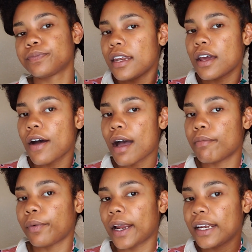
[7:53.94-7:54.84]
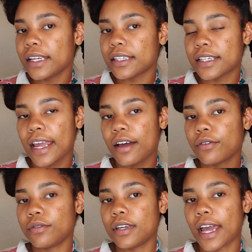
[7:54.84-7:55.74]
Now I braid it
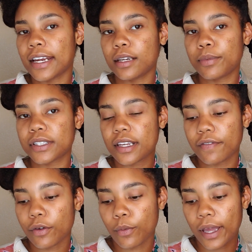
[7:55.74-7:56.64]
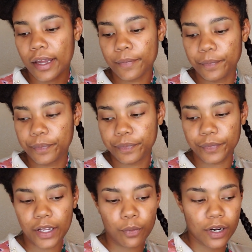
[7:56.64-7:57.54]
down 90% of the way,
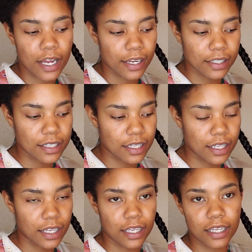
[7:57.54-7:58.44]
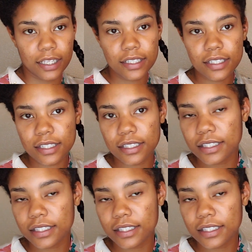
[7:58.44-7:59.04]
and when I get to the ends,